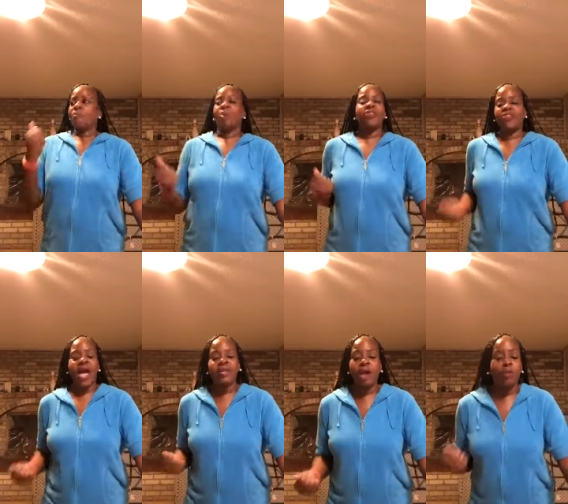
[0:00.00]
but
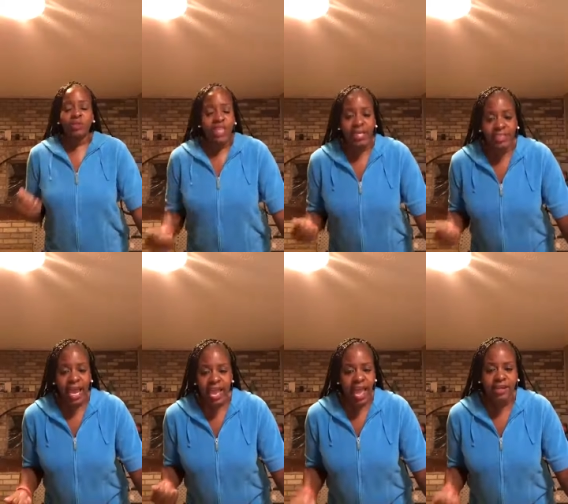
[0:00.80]
they don't
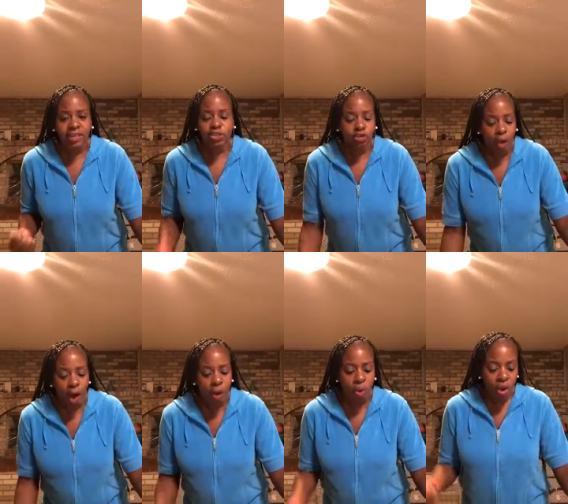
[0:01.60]
dictate and
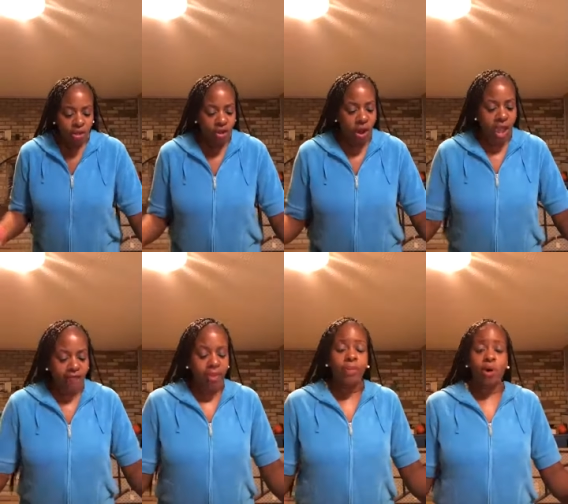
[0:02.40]
control your
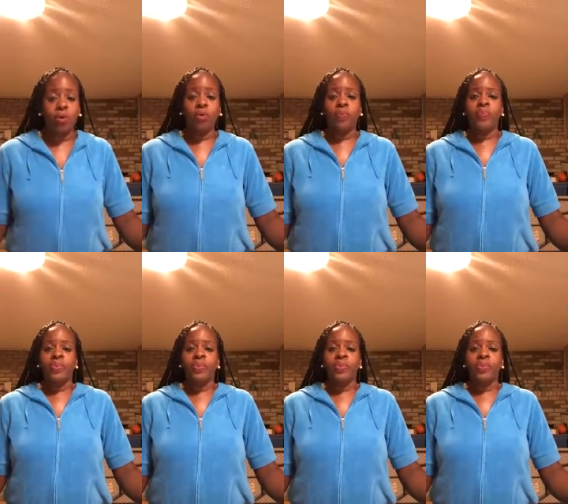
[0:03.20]
every move.